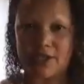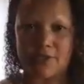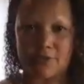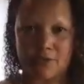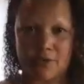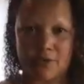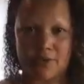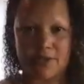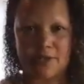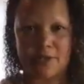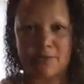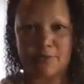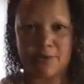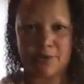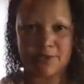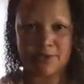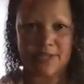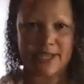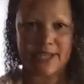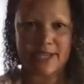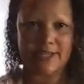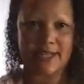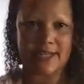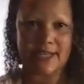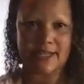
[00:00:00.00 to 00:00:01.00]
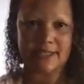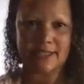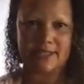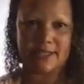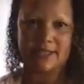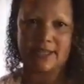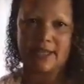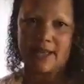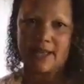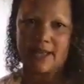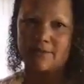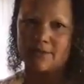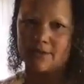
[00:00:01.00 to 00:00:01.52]
in order to build that next
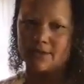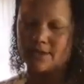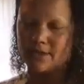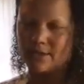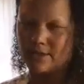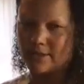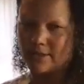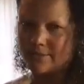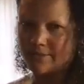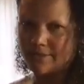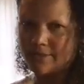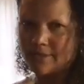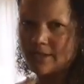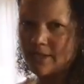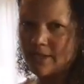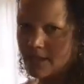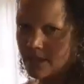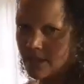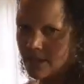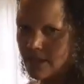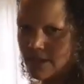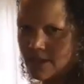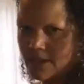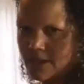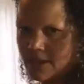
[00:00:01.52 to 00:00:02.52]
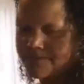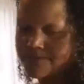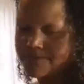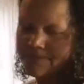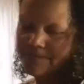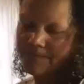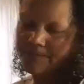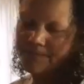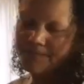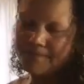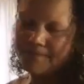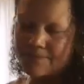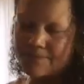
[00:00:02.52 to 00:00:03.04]
level of
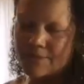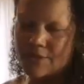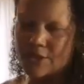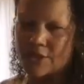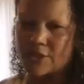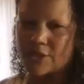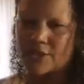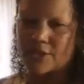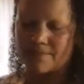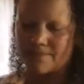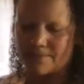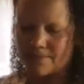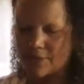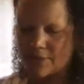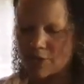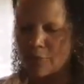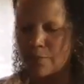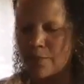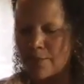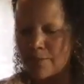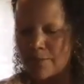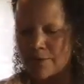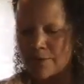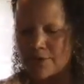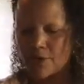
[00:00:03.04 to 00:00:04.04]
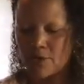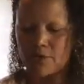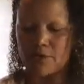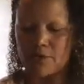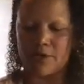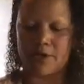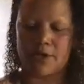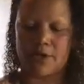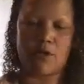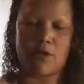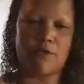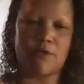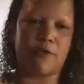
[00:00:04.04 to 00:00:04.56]
just so people know who
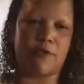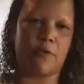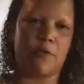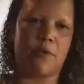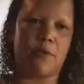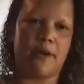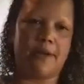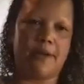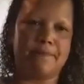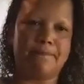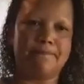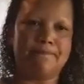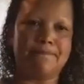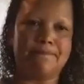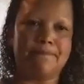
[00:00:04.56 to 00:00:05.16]
to go for what.